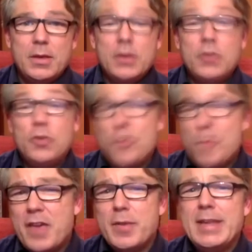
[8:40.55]
You may
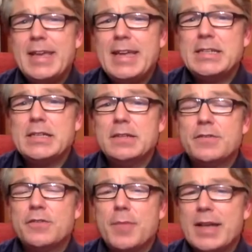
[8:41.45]
have been eating
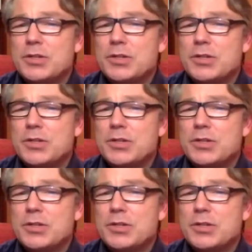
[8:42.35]
from that